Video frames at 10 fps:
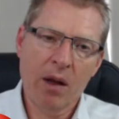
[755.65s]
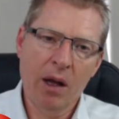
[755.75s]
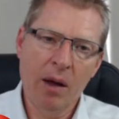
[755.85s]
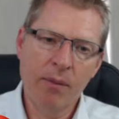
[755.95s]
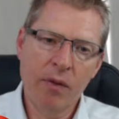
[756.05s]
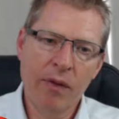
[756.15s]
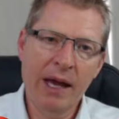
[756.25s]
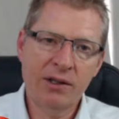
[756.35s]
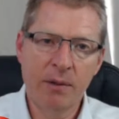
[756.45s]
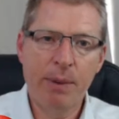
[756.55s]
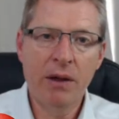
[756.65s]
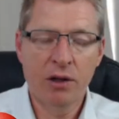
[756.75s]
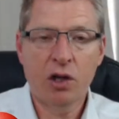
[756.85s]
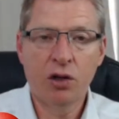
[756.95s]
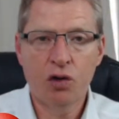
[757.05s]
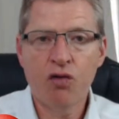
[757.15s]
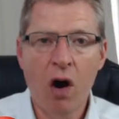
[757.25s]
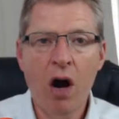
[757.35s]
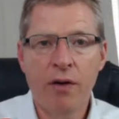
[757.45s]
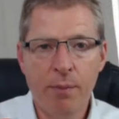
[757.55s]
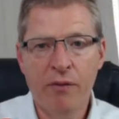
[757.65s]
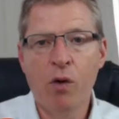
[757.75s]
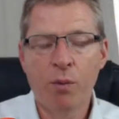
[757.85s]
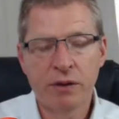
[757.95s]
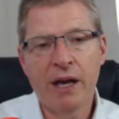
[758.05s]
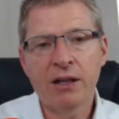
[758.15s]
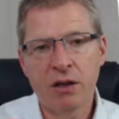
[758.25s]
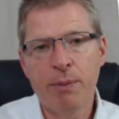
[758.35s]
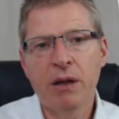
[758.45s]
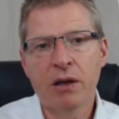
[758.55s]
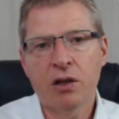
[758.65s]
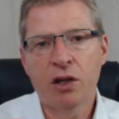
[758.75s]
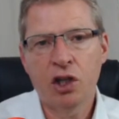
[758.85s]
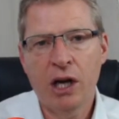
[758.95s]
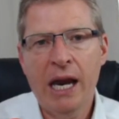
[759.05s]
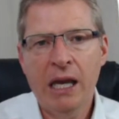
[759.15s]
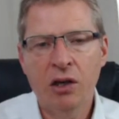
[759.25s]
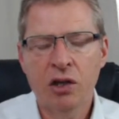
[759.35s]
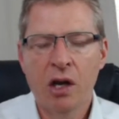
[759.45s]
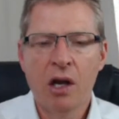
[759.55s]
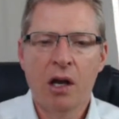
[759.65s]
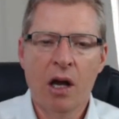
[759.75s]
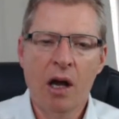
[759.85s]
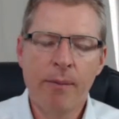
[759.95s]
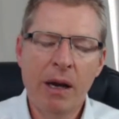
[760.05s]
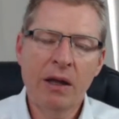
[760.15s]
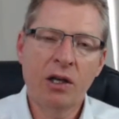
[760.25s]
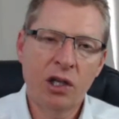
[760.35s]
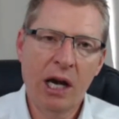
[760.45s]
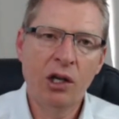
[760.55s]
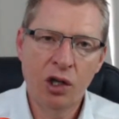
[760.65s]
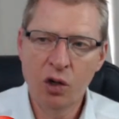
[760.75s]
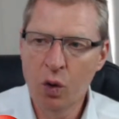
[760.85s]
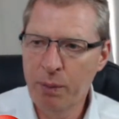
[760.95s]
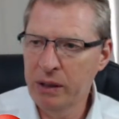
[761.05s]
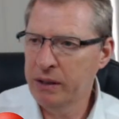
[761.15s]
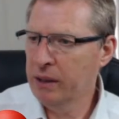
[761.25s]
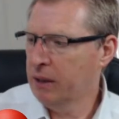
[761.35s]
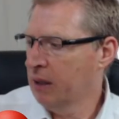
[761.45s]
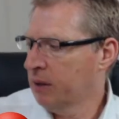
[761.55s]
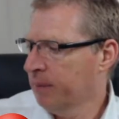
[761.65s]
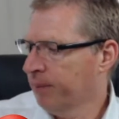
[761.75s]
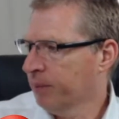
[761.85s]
that's the bit that's going to drive the performance. That's the bit that's going to change, make the change in your businesses.